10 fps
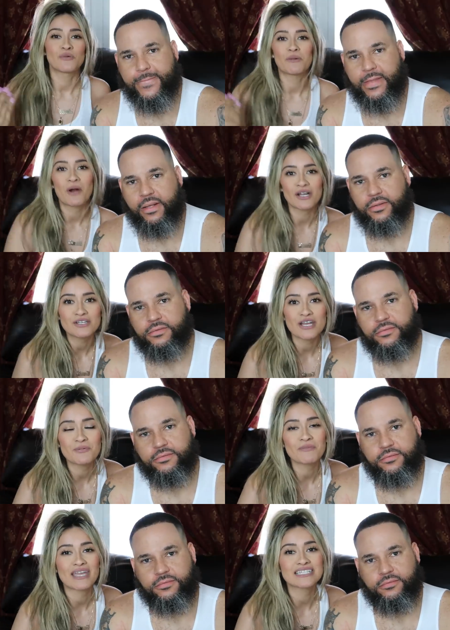Speaker 1: So we partnered
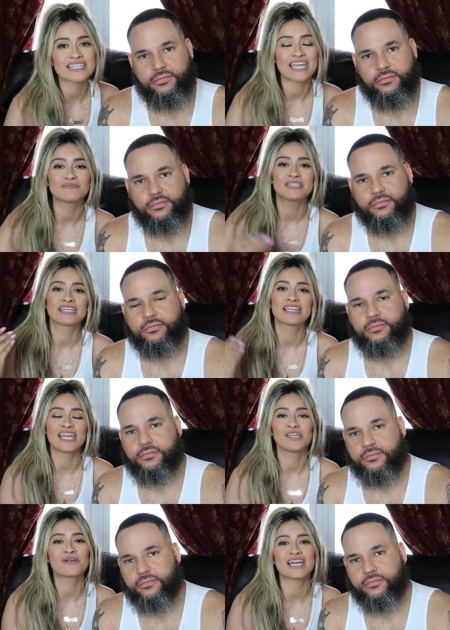up with Manscaped to
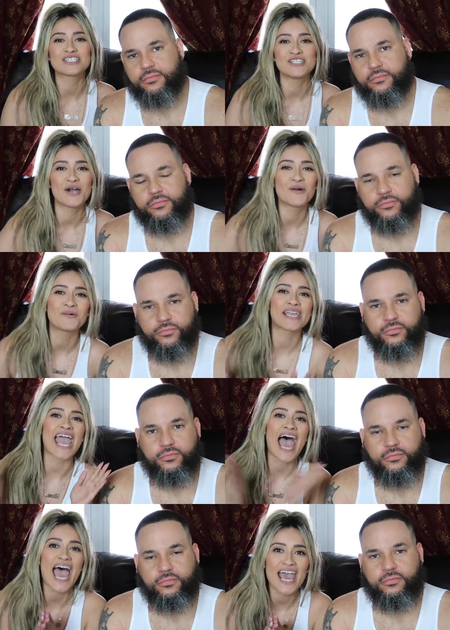let you guys know
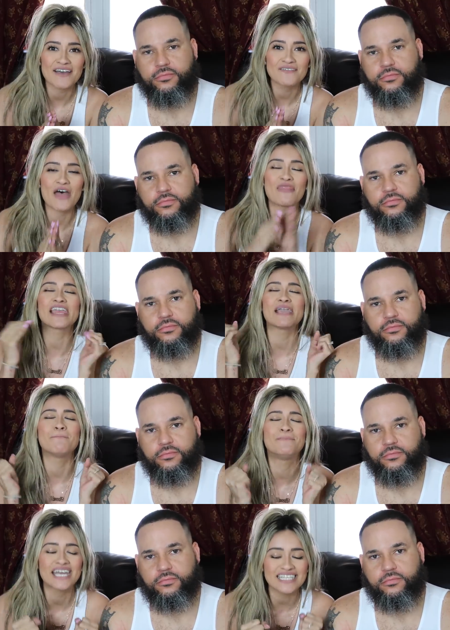we have the
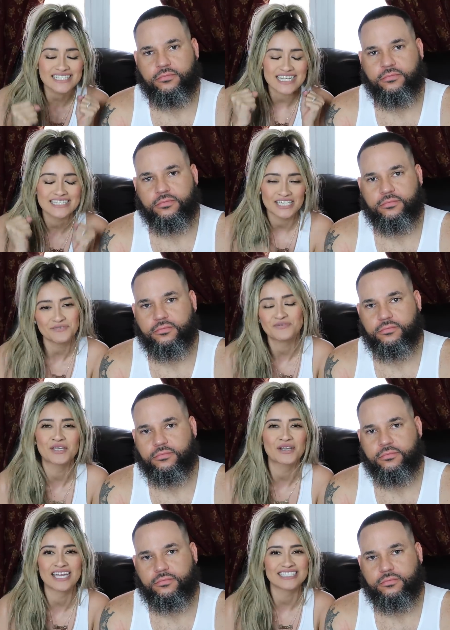best deal
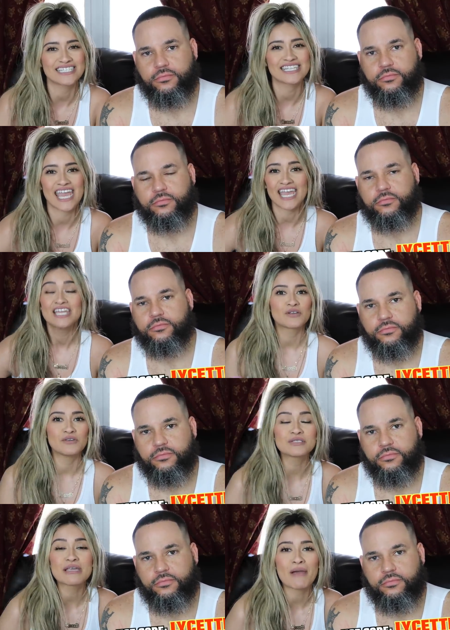for you guys today. So
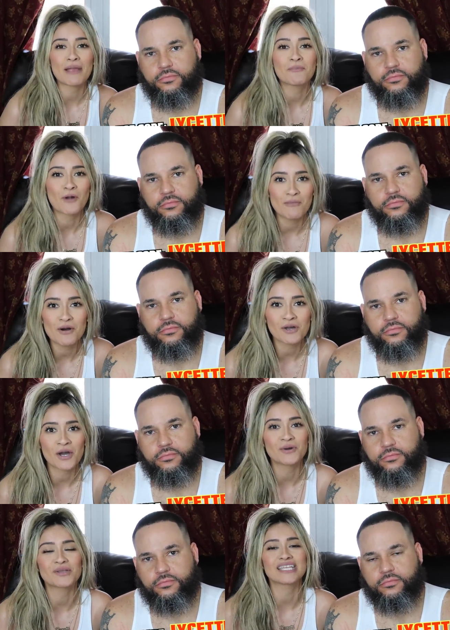using my promo
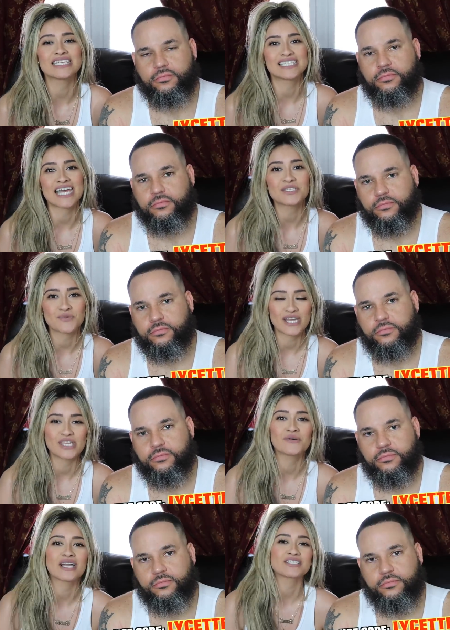code
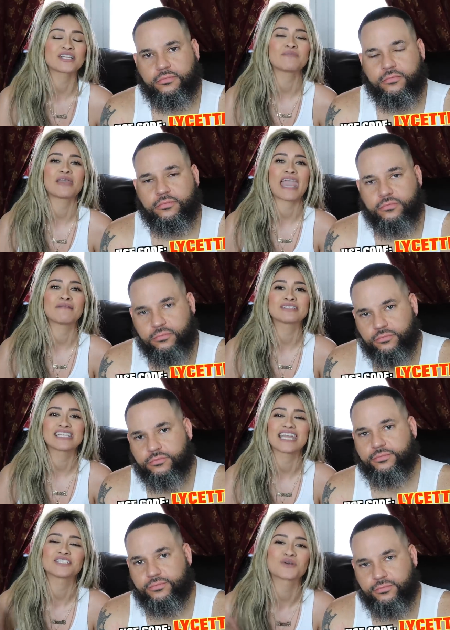LYCETTE20, you guys are gonna be able
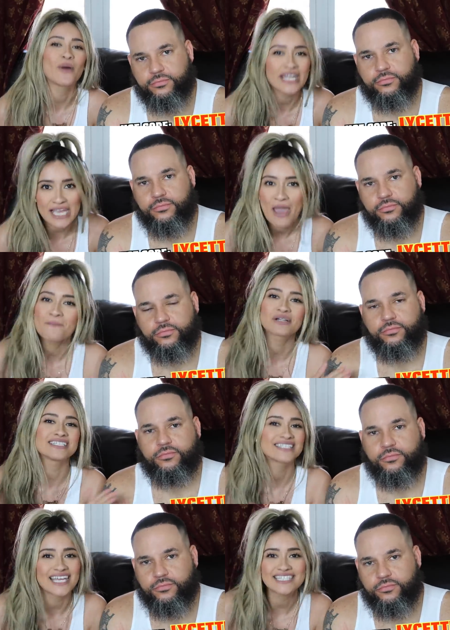to get
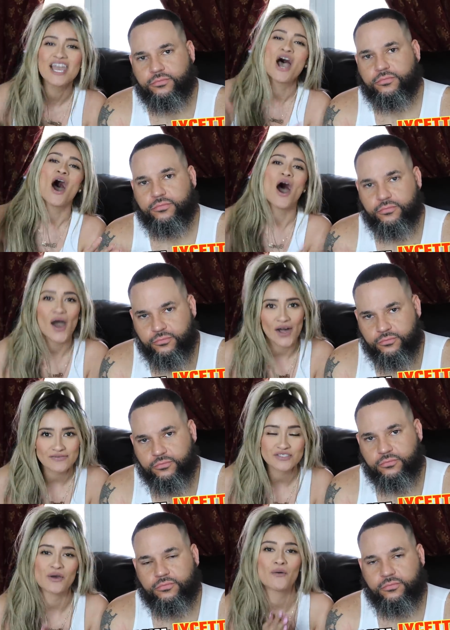20%
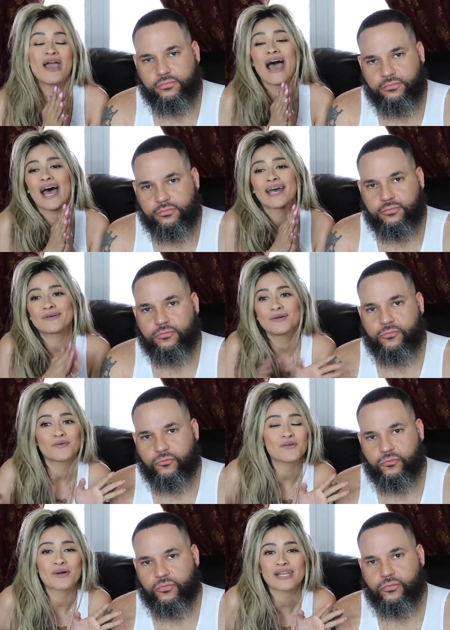off. So I don't
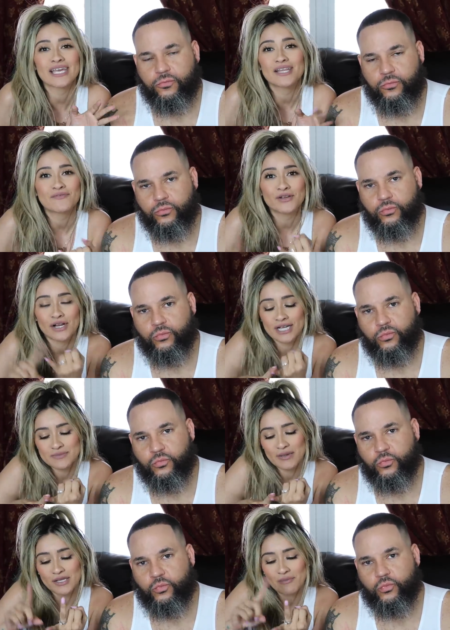know if you wanna get it for your
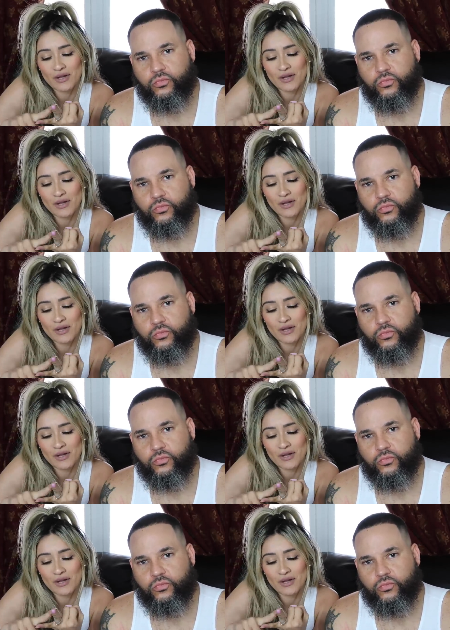husband, your